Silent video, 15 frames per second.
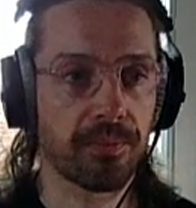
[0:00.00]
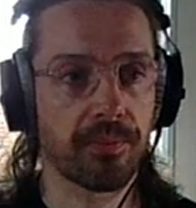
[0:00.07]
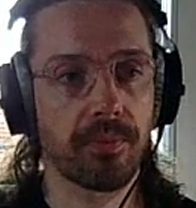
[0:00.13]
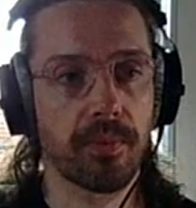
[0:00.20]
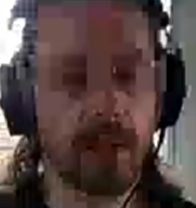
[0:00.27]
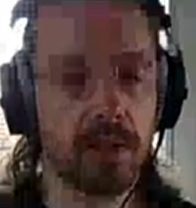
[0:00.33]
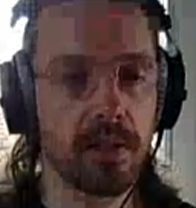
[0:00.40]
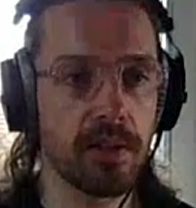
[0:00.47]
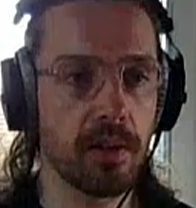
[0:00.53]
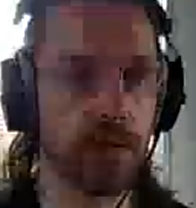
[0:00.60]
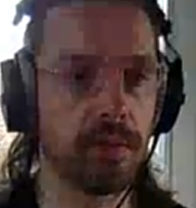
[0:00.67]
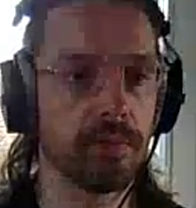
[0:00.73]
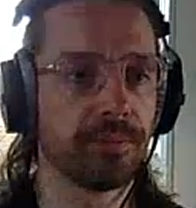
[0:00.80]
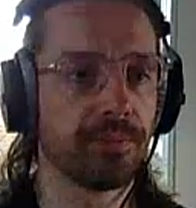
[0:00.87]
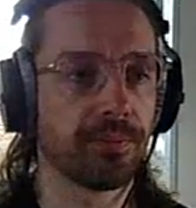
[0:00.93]
So
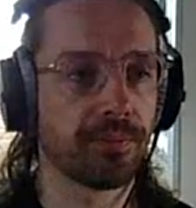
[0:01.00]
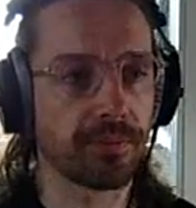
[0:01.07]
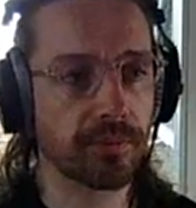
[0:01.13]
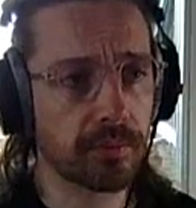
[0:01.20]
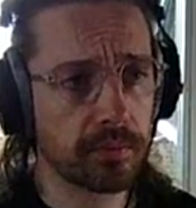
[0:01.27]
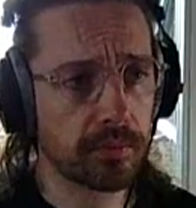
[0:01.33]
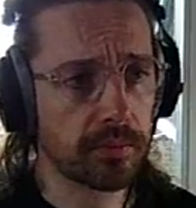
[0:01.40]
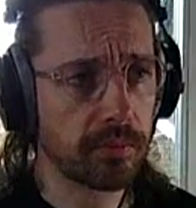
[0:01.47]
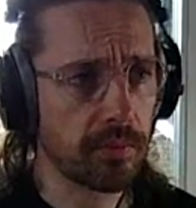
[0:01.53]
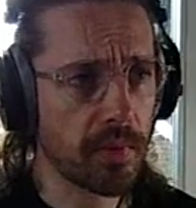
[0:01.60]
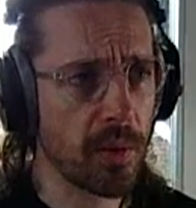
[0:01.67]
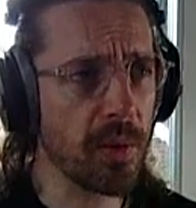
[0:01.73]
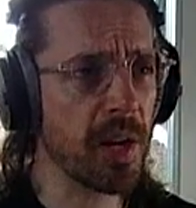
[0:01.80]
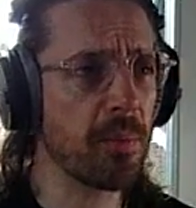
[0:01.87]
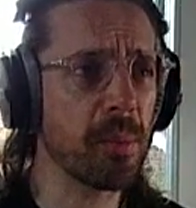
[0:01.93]
we
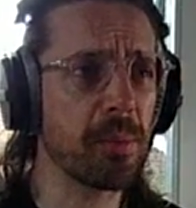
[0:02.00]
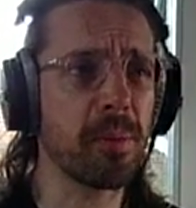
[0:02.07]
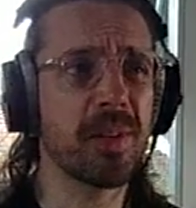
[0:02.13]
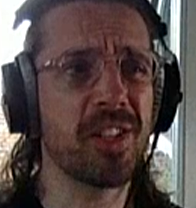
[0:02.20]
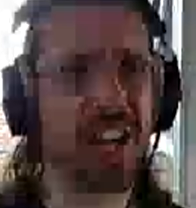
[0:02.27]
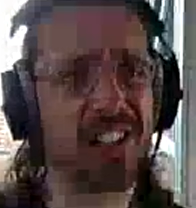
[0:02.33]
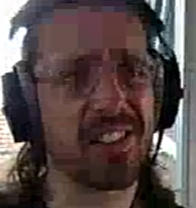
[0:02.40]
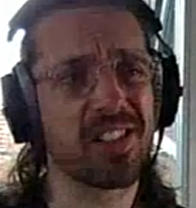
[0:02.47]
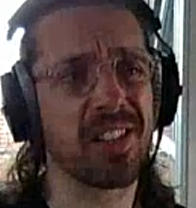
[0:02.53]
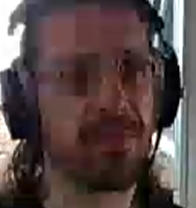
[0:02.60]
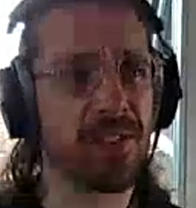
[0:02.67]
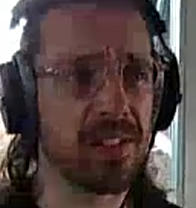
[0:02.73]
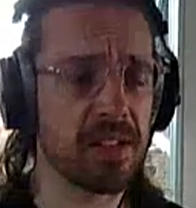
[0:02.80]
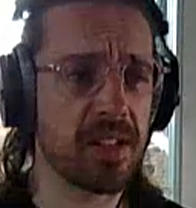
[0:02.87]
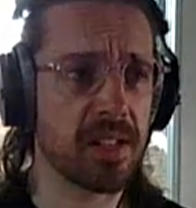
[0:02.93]
could probably check to see if it
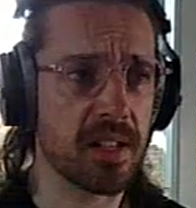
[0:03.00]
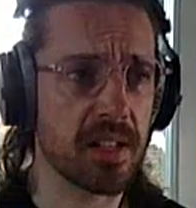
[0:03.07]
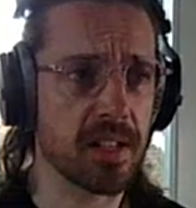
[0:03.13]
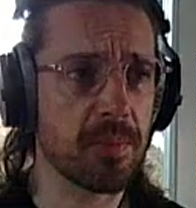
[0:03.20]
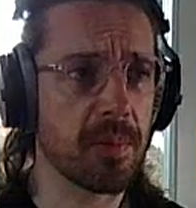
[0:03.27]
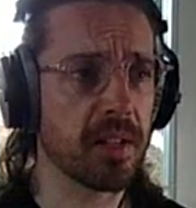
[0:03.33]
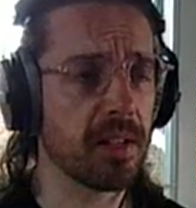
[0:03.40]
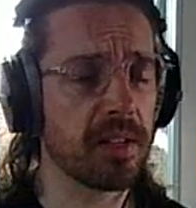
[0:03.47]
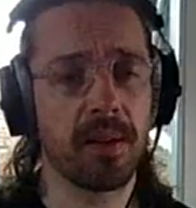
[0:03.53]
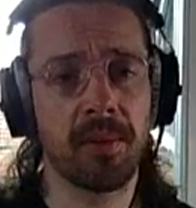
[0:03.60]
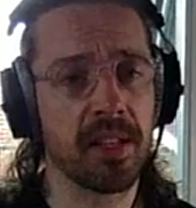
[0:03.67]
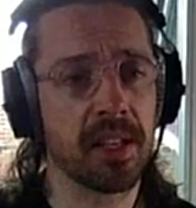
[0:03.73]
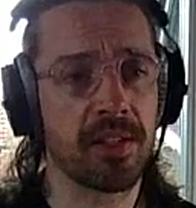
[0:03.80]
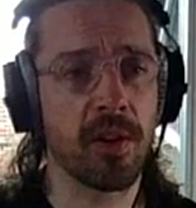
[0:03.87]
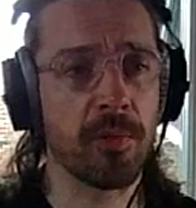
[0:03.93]
does exist, but I mean,
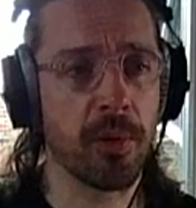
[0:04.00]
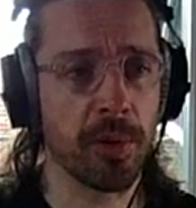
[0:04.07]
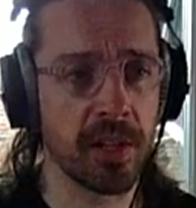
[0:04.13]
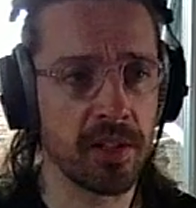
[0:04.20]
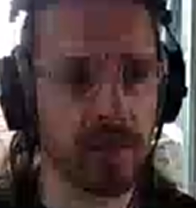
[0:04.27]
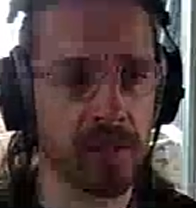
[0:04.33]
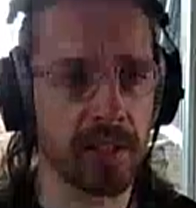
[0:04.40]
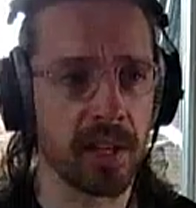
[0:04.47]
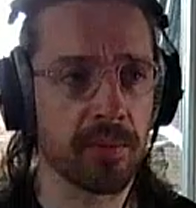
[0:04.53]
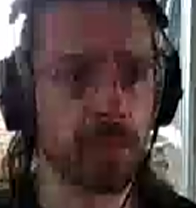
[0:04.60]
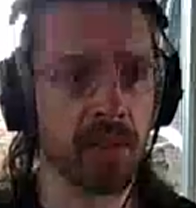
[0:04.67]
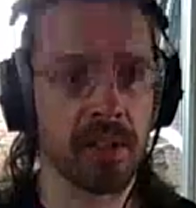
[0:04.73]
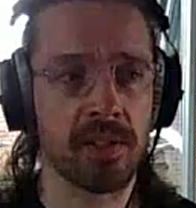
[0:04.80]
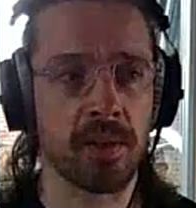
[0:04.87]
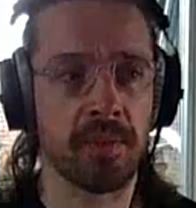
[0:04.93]
there's no point in doing that when
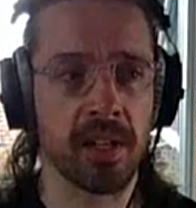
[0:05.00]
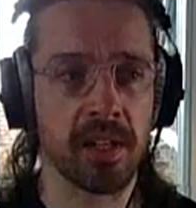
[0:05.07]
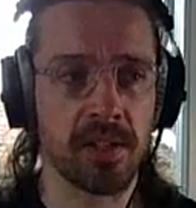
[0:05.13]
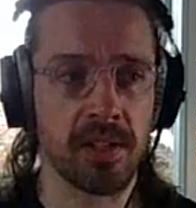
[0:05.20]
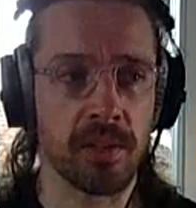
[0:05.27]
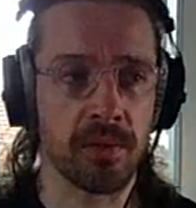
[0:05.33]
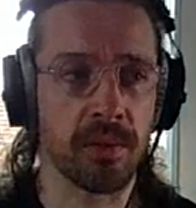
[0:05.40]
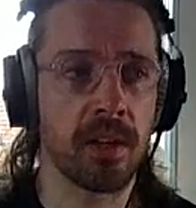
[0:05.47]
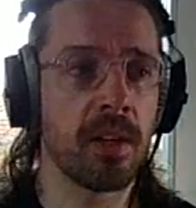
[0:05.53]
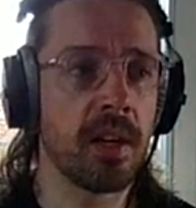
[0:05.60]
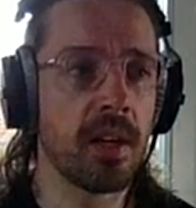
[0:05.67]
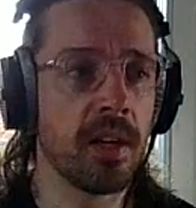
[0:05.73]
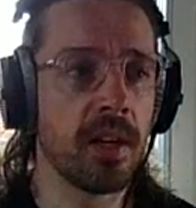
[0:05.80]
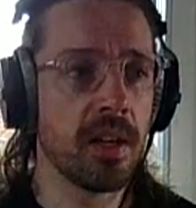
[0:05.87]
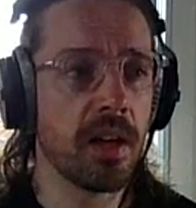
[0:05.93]
something is so
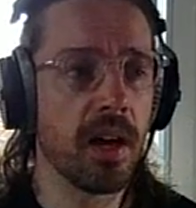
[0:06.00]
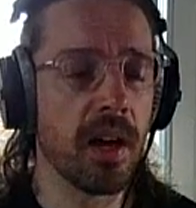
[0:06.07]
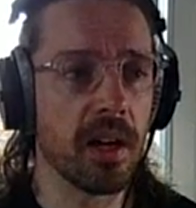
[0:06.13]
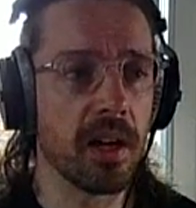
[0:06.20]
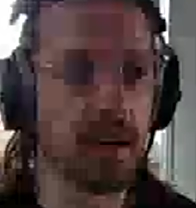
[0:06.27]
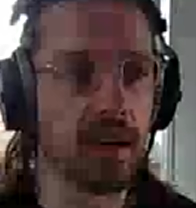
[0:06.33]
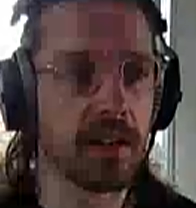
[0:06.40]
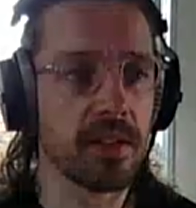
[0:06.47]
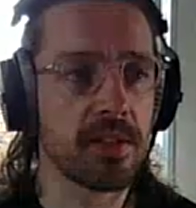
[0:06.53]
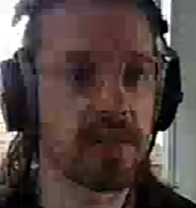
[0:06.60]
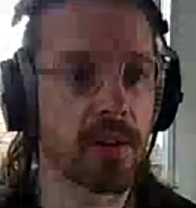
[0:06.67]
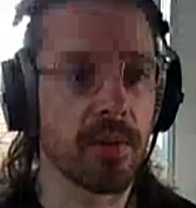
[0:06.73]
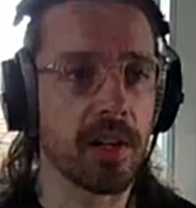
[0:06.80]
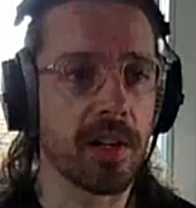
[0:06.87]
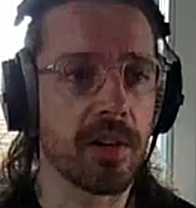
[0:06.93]

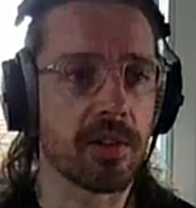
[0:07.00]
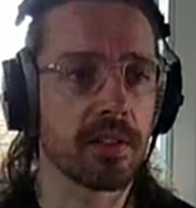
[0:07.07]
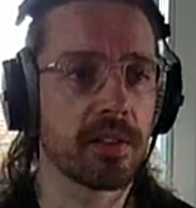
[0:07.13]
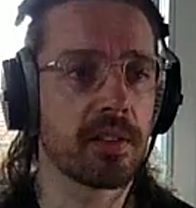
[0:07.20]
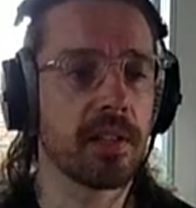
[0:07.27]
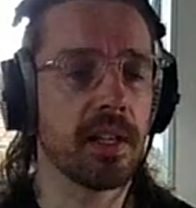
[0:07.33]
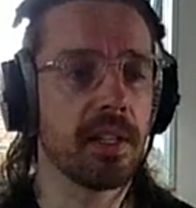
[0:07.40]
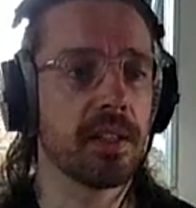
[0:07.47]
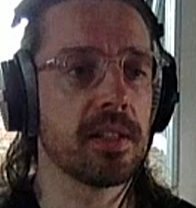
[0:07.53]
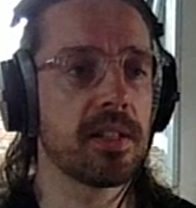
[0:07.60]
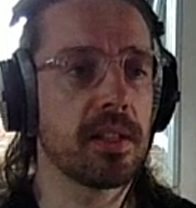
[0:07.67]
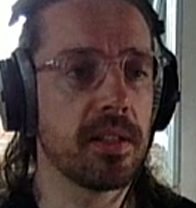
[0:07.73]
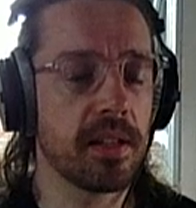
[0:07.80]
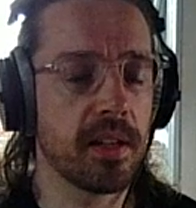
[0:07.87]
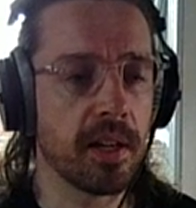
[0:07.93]
early on
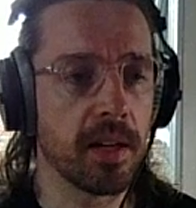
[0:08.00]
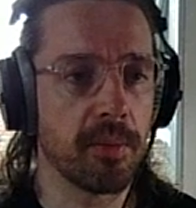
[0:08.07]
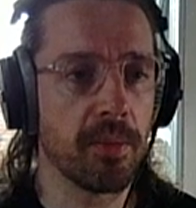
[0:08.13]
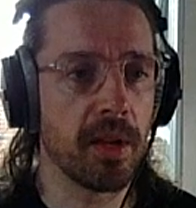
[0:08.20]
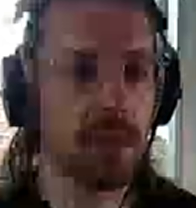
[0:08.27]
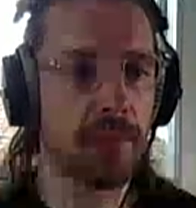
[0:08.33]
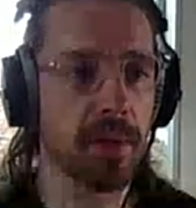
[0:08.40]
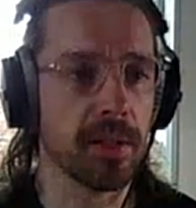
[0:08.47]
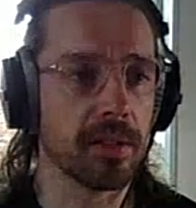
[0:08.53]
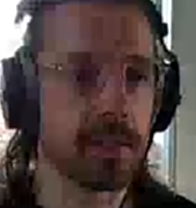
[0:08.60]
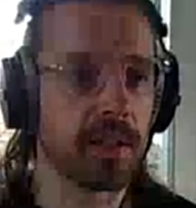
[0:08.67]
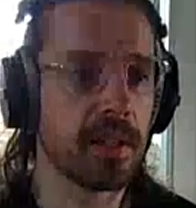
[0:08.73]
in build.